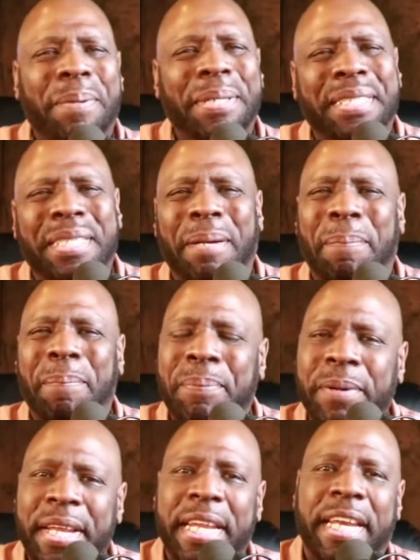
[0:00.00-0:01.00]
But to
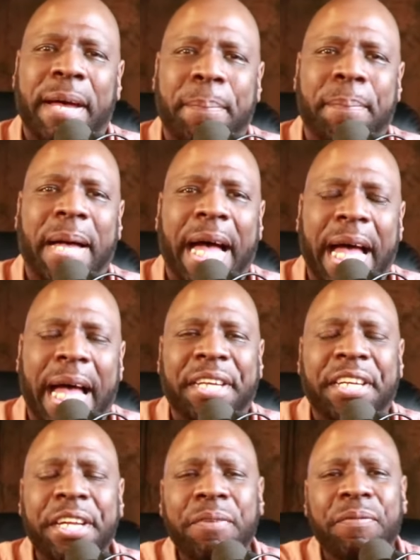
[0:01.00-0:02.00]
put it up
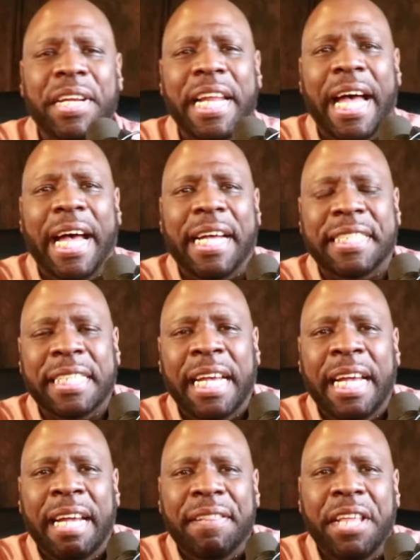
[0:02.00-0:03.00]
behind, do you realize
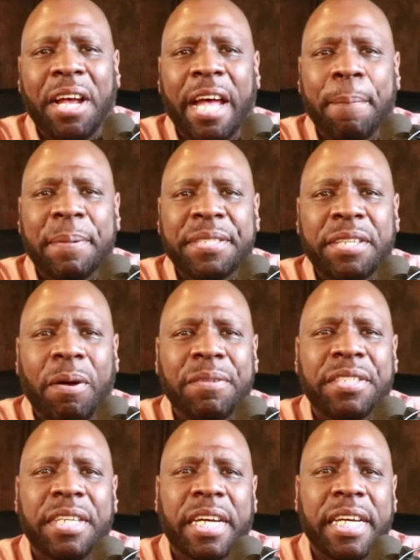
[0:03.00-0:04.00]
there are
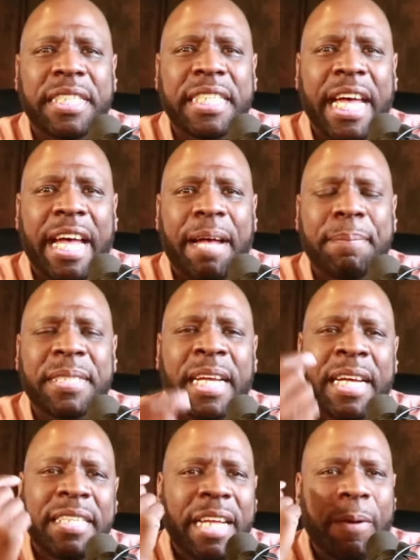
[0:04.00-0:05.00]
episodes of the good times
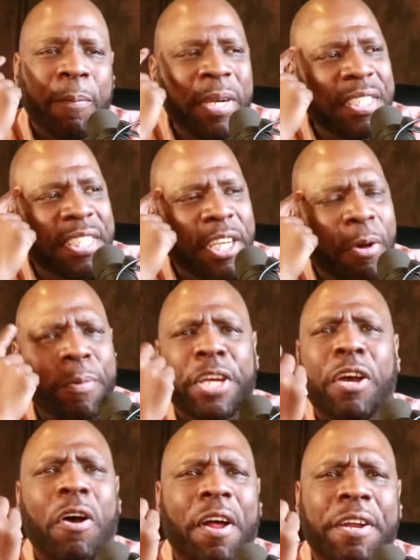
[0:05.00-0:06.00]
that we still
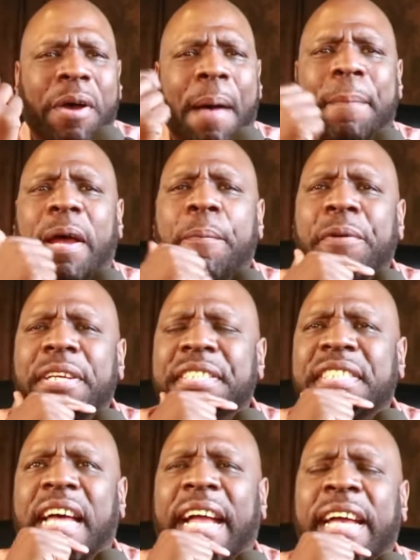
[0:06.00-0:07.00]
recall in our
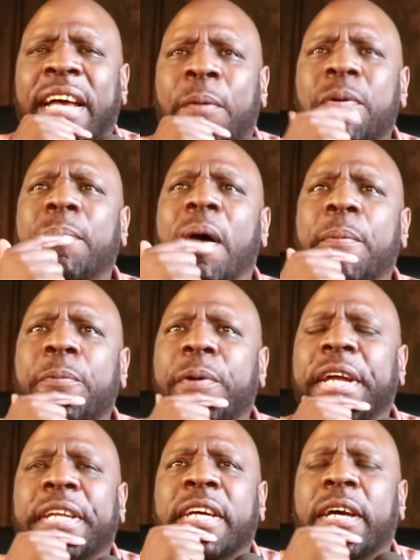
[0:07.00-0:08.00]
memories? Like, remember
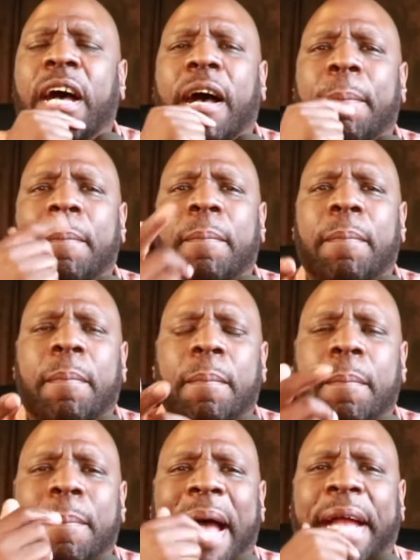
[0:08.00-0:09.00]
when um,
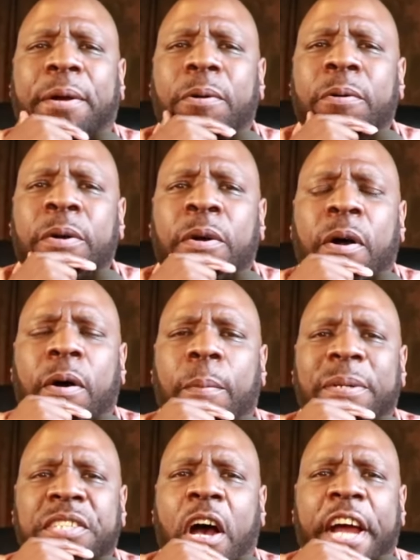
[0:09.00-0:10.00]
Michael uh,
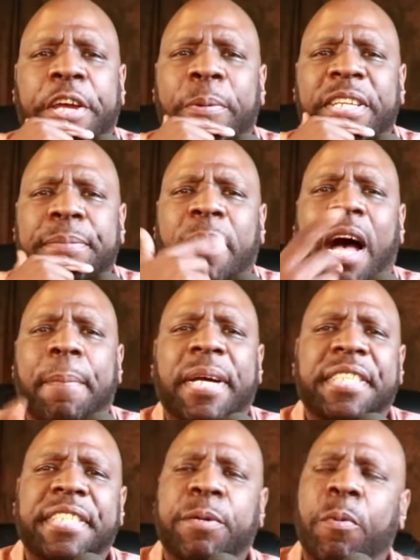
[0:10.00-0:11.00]
was arguing with his mom
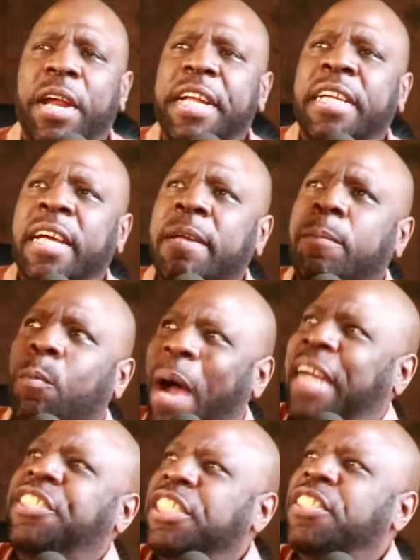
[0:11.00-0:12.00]
because he wanted
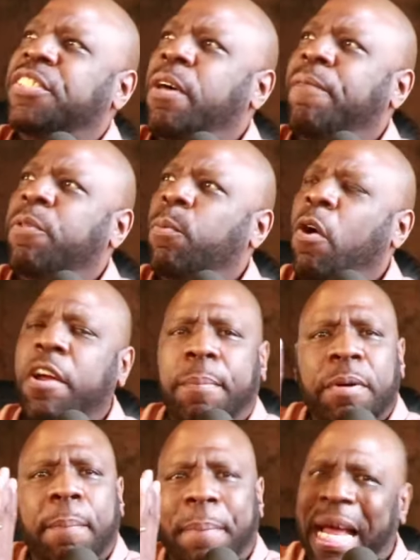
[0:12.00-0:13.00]
white Jesus off the wall to
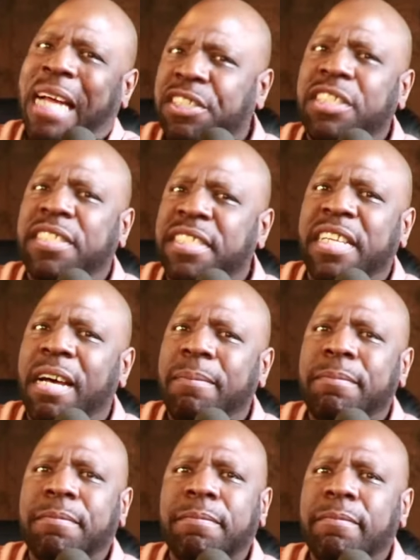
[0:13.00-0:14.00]
put black Jesus up?